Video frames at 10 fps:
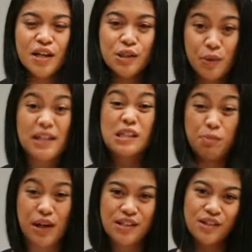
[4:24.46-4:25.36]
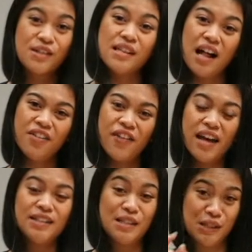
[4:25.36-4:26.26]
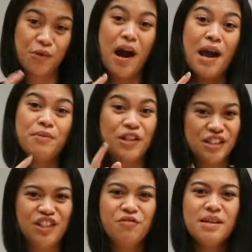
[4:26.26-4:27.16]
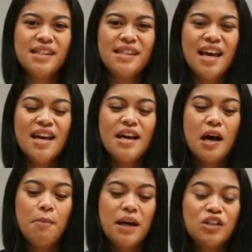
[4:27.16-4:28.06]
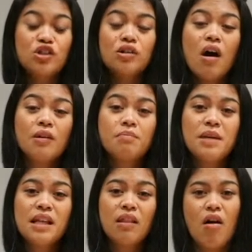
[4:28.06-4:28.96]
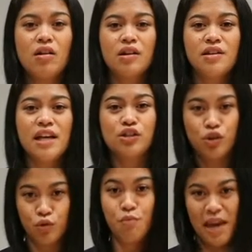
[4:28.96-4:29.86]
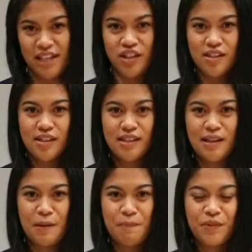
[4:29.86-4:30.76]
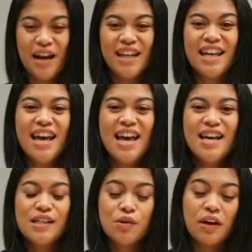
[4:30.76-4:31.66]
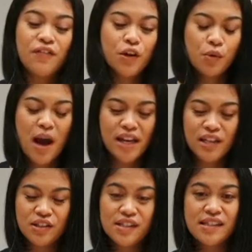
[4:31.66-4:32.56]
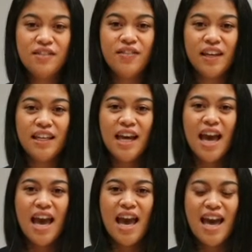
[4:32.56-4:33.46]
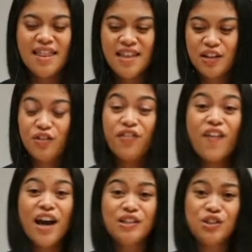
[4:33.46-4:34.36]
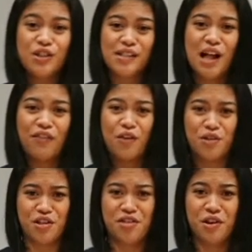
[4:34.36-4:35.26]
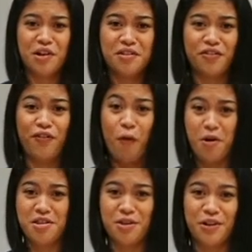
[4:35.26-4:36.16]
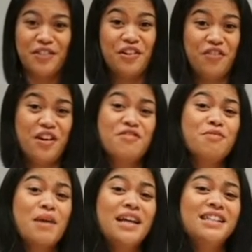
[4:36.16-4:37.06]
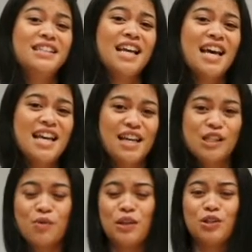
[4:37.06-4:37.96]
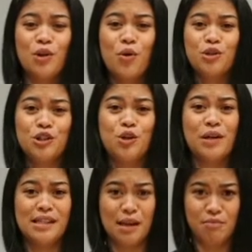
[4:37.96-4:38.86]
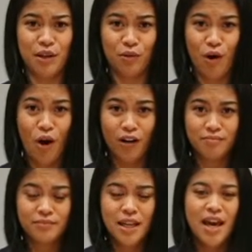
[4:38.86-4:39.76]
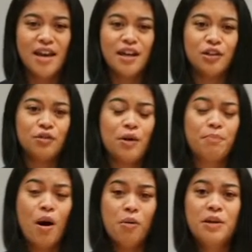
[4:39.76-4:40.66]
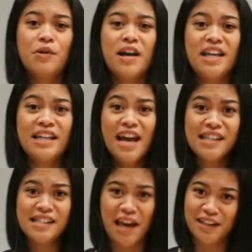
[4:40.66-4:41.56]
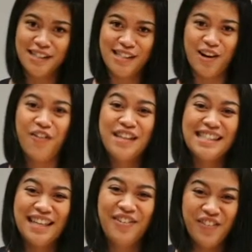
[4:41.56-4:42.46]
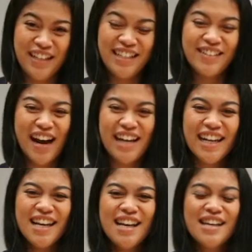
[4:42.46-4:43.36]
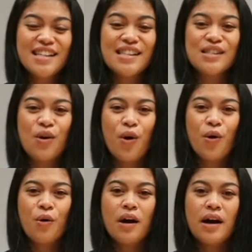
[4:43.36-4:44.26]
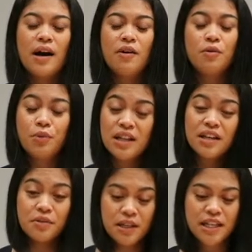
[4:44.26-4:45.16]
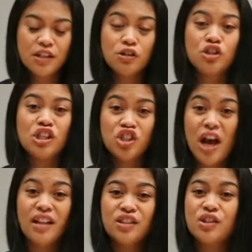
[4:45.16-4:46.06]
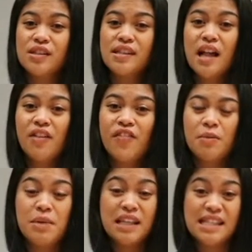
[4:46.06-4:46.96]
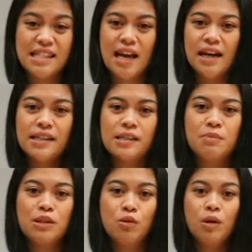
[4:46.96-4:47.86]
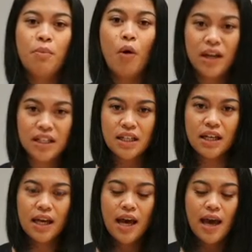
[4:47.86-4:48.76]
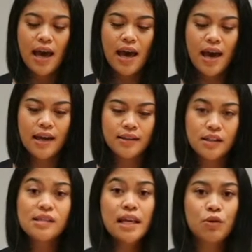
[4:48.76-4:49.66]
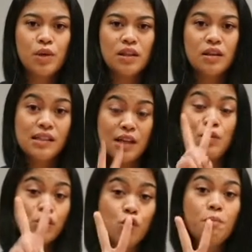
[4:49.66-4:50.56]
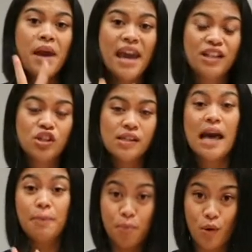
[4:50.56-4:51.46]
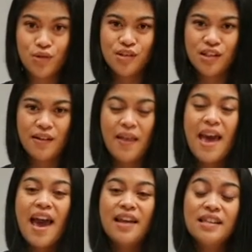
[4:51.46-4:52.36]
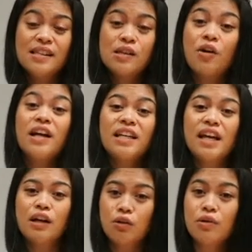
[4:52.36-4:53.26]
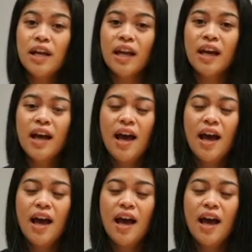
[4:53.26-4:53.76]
to express yourself and describe your achievements, but it should not be longer than 2 pages, right? So if you're writing your CV and then you find yourself on the 3rd, 4th, or even 5th page, that's when you know you're doing something wrong and that you're probably writing an essay instead of a CV, right? So really good to just challenge yourself and be concise, be to the point, and stick with 2 pages at most. And this is already including